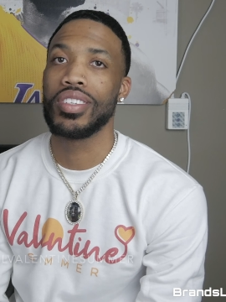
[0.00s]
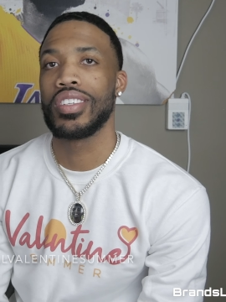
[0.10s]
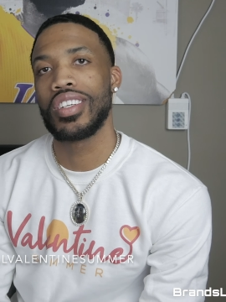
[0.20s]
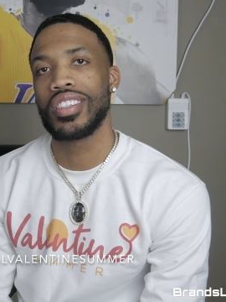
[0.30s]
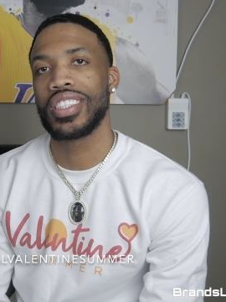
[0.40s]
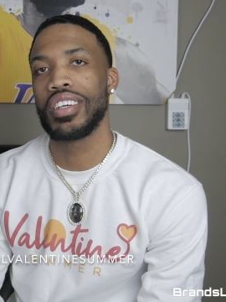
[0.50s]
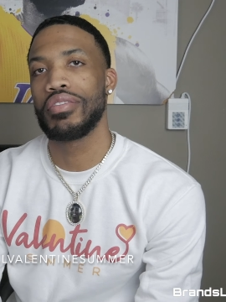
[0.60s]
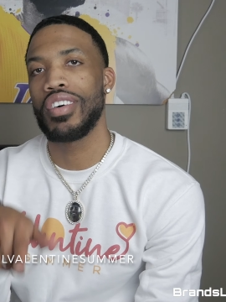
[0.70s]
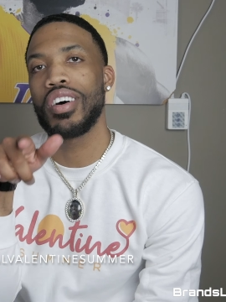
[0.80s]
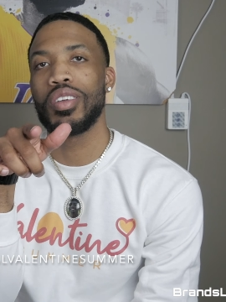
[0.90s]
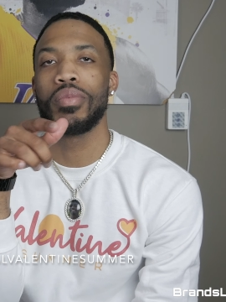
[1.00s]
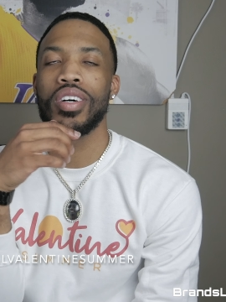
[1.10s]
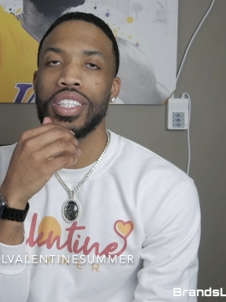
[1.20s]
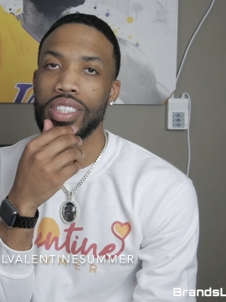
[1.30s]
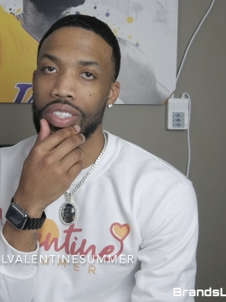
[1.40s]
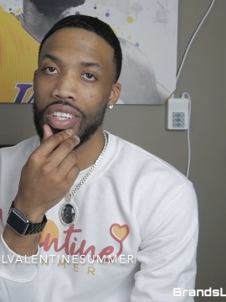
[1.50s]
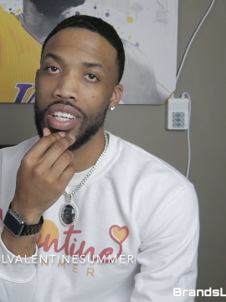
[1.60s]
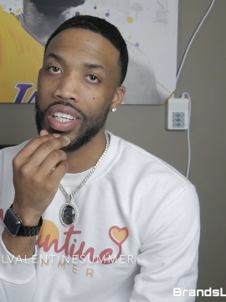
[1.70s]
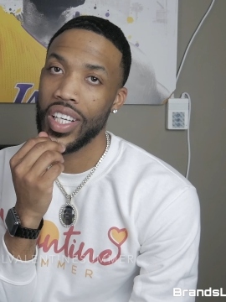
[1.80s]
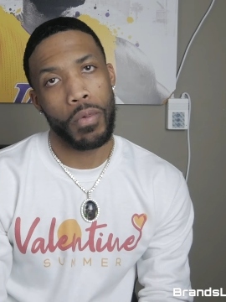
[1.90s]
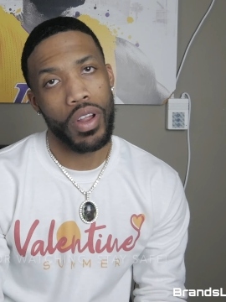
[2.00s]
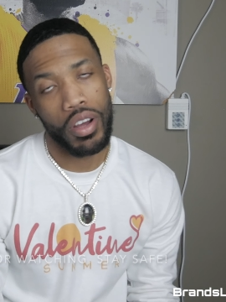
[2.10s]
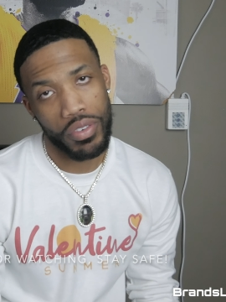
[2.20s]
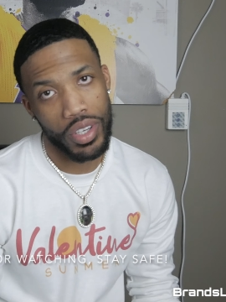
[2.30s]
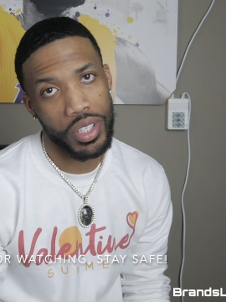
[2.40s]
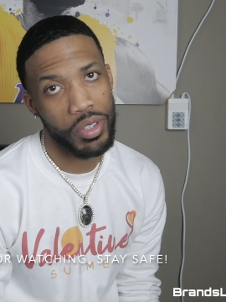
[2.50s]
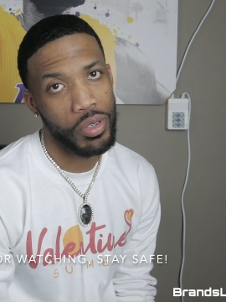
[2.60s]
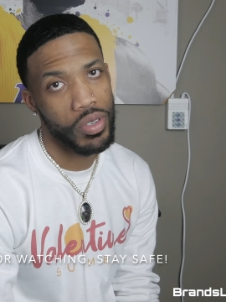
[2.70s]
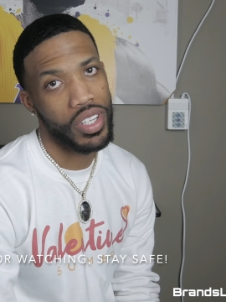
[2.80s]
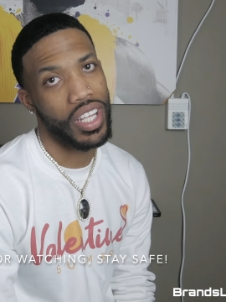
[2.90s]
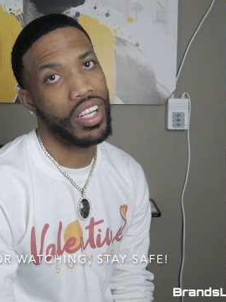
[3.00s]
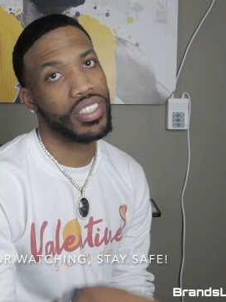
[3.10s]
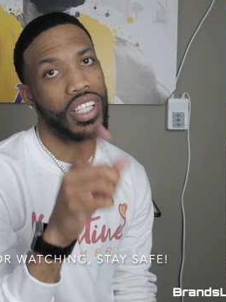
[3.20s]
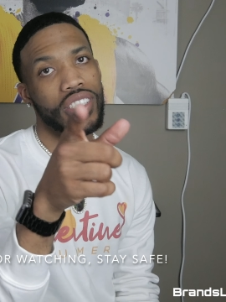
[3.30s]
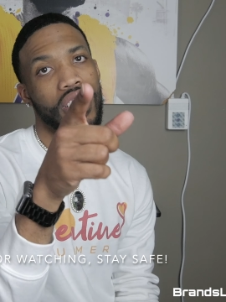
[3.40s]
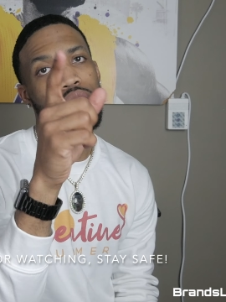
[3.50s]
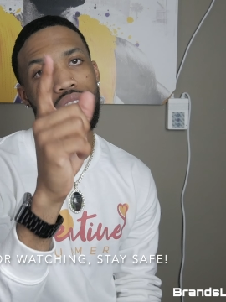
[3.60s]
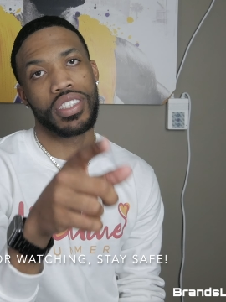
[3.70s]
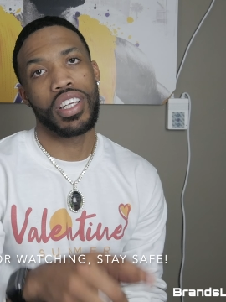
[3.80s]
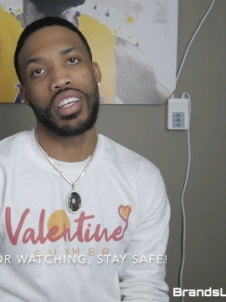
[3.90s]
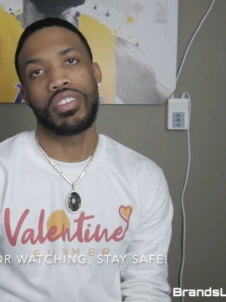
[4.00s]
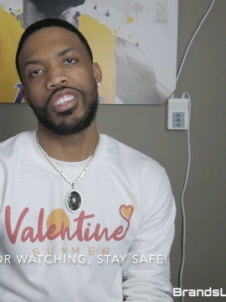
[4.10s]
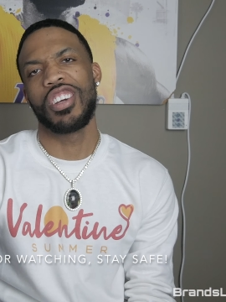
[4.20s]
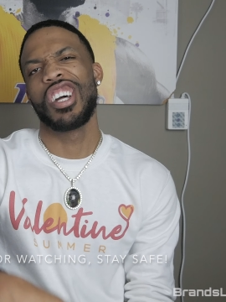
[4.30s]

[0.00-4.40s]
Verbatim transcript: You know what I'm saying? Follow them on Instagram. Without further ado, y'all stay safe and stay healthy.